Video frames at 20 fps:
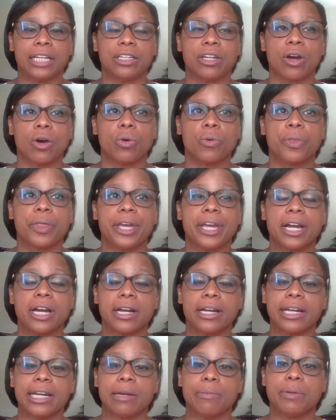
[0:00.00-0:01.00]
And now they
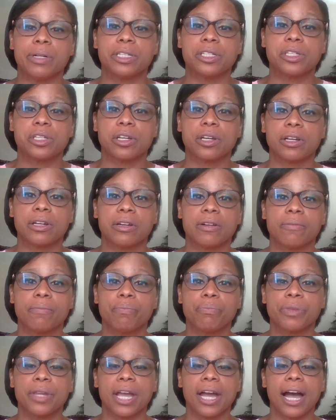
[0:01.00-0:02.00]
are able to
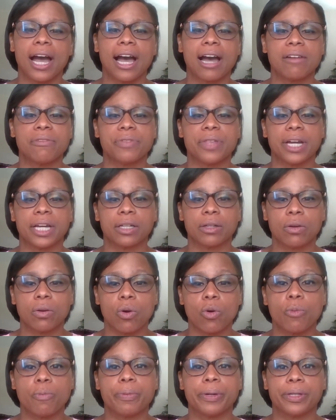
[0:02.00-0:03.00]
have that
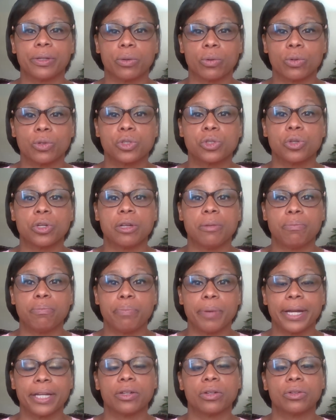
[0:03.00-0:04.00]
hope and also
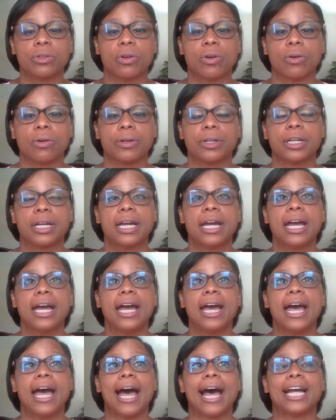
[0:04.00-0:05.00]
depend on God
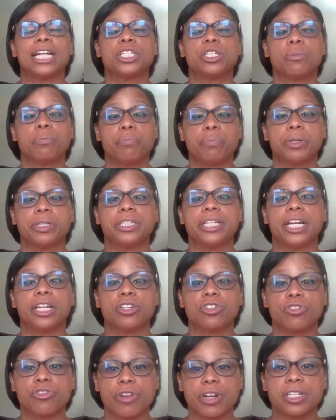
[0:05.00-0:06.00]
and to put
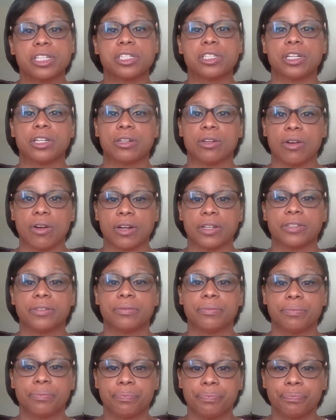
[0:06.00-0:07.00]
their trust in God.
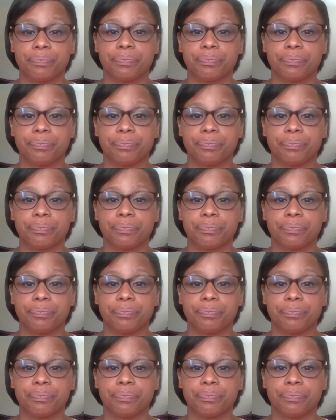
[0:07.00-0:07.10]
